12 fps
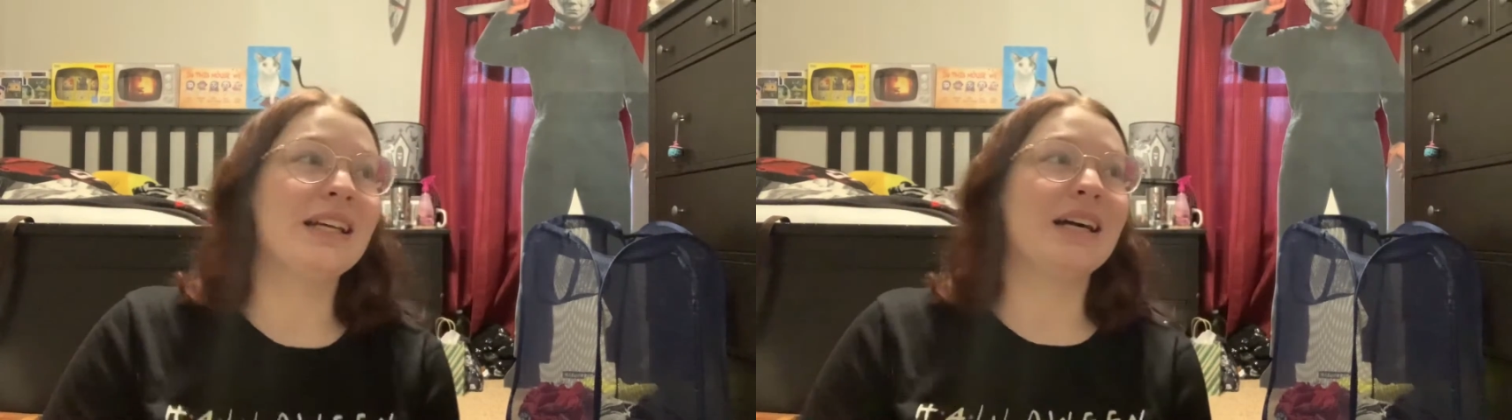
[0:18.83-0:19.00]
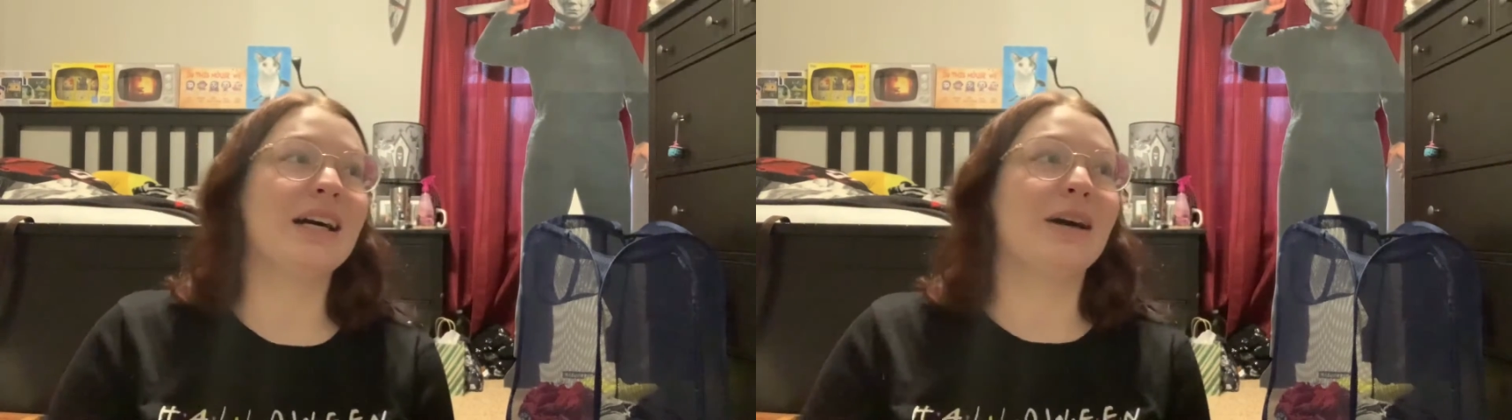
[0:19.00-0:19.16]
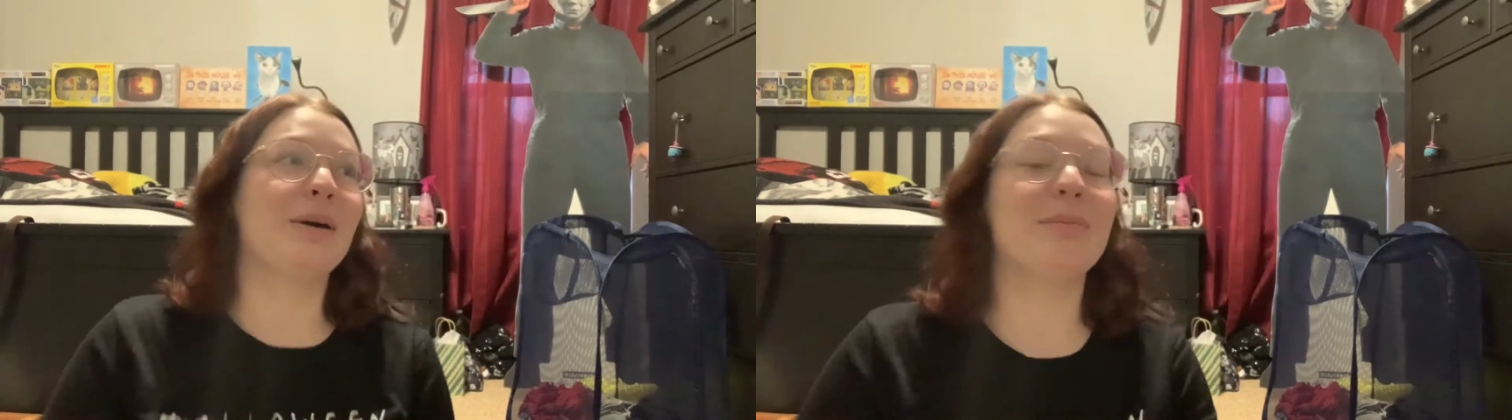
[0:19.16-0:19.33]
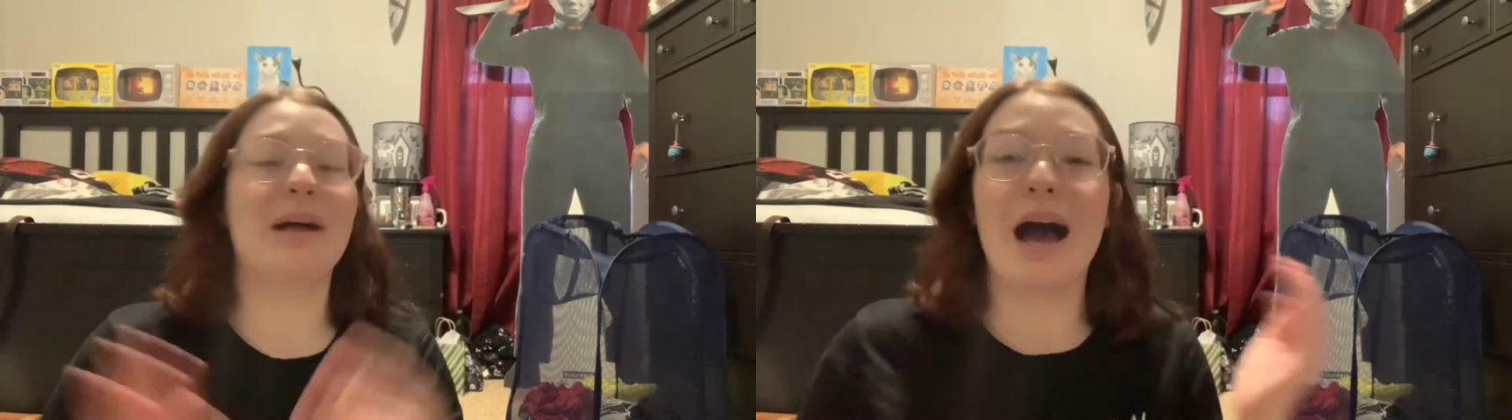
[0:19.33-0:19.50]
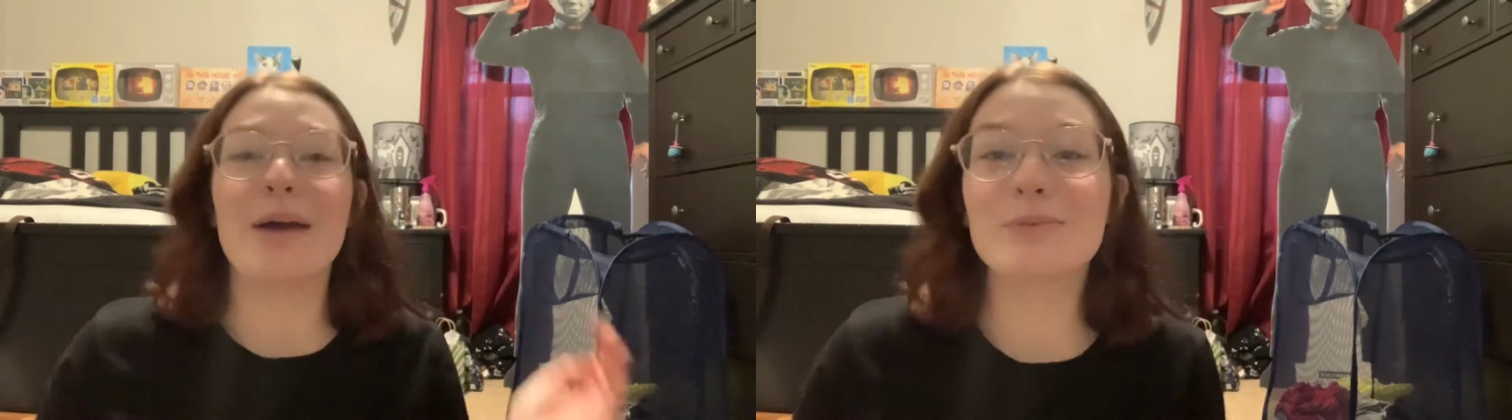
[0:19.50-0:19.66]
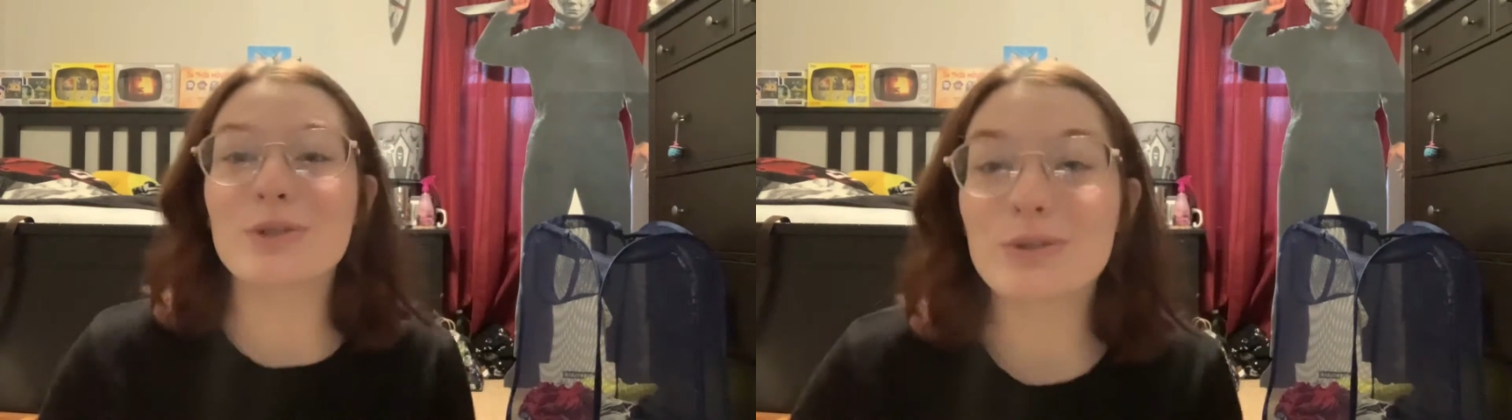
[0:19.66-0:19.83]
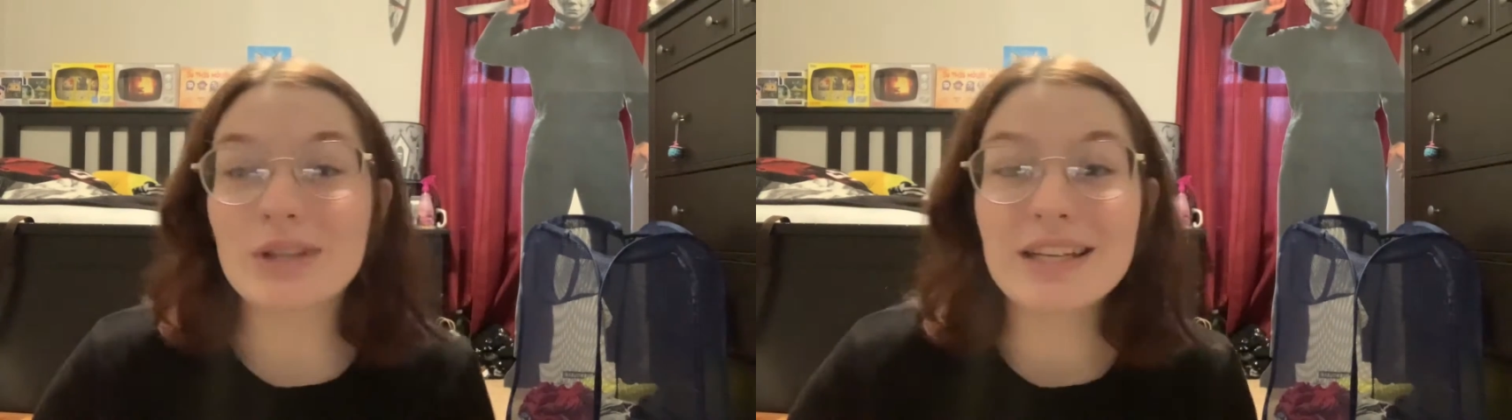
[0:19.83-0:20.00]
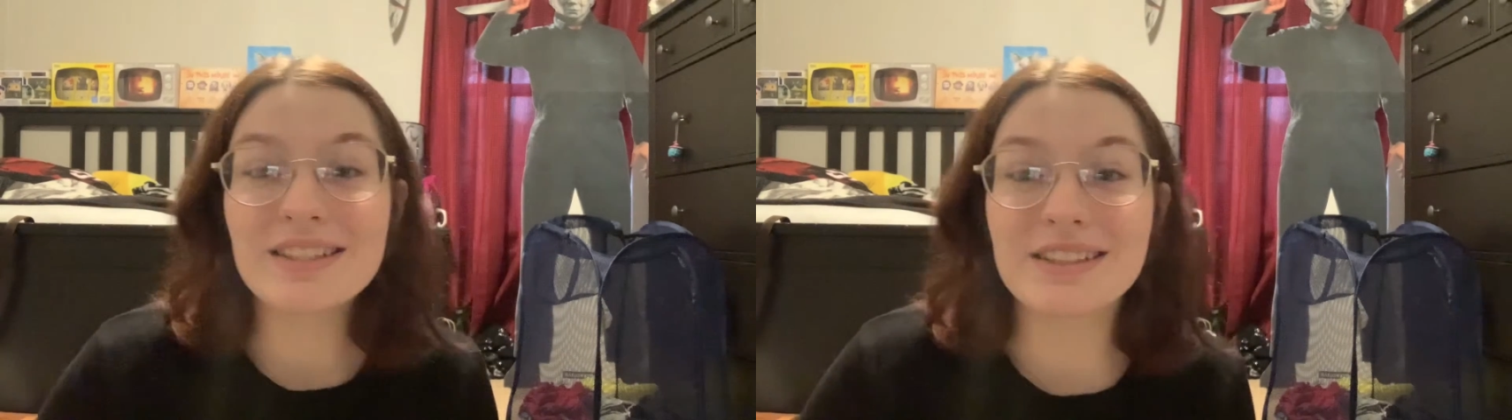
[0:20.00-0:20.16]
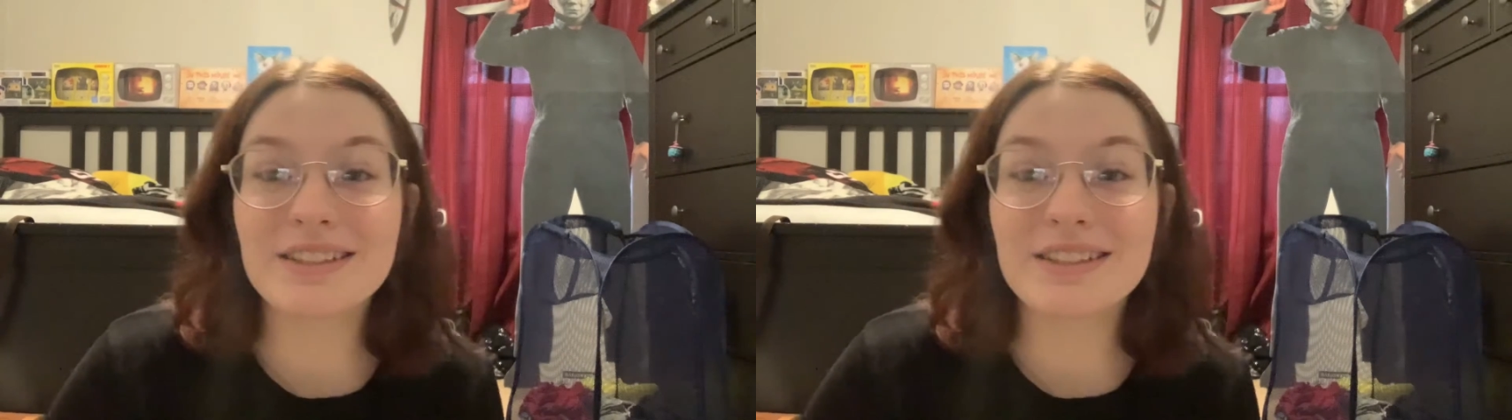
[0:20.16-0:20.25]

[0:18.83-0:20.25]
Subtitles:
But I'm too lazy